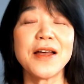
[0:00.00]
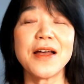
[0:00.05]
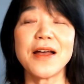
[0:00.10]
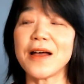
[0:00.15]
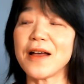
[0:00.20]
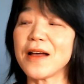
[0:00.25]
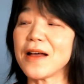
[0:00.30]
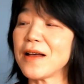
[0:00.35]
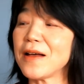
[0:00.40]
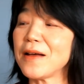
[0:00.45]

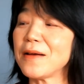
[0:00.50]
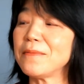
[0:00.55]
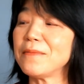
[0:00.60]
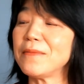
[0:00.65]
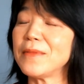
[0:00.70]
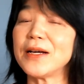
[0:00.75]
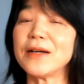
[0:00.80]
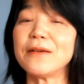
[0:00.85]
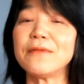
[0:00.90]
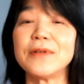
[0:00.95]

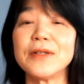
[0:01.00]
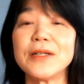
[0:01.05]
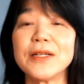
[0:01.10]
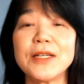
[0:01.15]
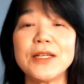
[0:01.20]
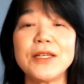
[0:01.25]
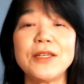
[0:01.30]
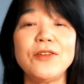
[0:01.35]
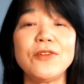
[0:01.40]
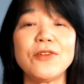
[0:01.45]

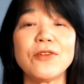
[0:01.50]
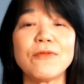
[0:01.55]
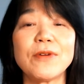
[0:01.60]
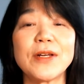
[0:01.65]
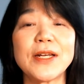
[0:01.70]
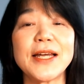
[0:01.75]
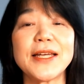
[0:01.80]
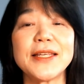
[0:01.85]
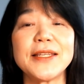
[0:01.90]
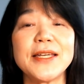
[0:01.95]

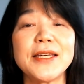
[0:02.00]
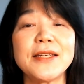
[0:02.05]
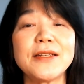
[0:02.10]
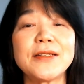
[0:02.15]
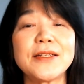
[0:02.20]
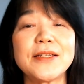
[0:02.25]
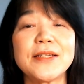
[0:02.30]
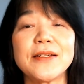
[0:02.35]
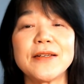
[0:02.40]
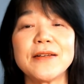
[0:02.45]
What I
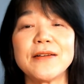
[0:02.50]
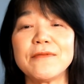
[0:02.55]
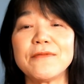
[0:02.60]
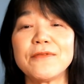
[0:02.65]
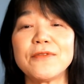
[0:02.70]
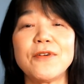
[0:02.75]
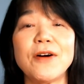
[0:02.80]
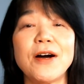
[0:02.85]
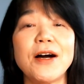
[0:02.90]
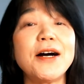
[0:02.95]
did
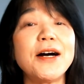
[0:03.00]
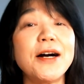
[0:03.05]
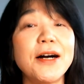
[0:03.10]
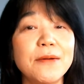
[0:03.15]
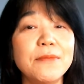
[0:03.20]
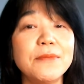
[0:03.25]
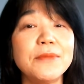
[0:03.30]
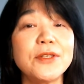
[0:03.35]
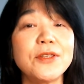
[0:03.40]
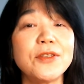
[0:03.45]
for
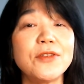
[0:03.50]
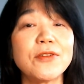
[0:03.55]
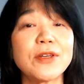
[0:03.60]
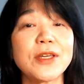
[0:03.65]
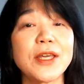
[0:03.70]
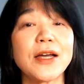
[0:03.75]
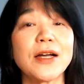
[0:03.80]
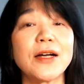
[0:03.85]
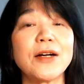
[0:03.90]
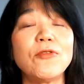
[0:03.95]
arm, you
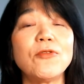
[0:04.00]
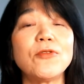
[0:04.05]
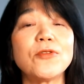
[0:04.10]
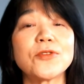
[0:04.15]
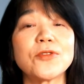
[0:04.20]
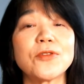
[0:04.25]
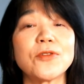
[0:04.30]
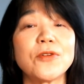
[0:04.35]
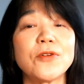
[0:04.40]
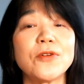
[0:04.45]
can
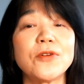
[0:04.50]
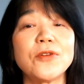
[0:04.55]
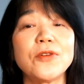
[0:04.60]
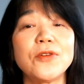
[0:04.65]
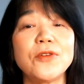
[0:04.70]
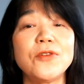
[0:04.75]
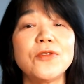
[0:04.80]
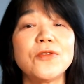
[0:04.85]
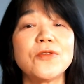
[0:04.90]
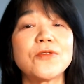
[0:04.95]
also
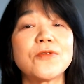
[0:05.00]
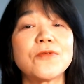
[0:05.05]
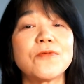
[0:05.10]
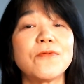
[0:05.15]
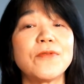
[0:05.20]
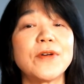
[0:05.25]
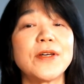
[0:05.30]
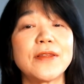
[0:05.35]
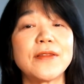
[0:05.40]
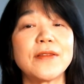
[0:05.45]
use
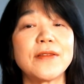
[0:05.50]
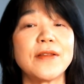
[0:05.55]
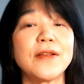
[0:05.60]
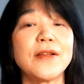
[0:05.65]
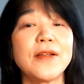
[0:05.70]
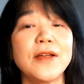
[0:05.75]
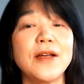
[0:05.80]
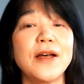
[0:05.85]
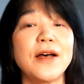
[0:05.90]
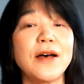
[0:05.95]
with
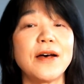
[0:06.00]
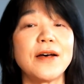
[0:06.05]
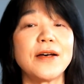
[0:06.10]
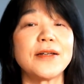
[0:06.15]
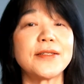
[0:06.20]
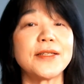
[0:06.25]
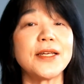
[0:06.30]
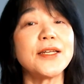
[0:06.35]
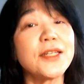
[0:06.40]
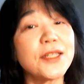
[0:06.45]

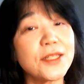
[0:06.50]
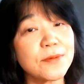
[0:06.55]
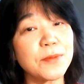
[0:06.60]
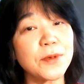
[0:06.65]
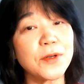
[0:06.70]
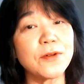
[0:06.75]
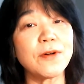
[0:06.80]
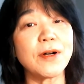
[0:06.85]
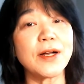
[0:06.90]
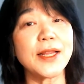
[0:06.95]
tennis
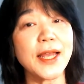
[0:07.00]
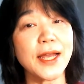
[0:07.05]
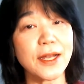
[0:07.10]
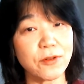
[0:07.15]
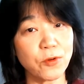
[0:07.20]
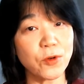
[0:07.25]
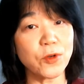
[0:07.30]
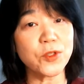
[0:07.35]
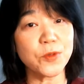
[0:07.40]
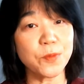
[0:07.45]
ball or
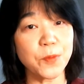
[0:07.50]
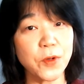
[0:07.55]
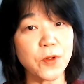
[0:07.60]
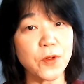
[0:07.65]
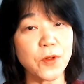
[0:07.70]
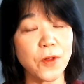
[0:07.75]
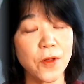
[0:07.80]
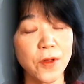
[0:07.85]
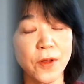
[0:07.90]
lacrosse ball.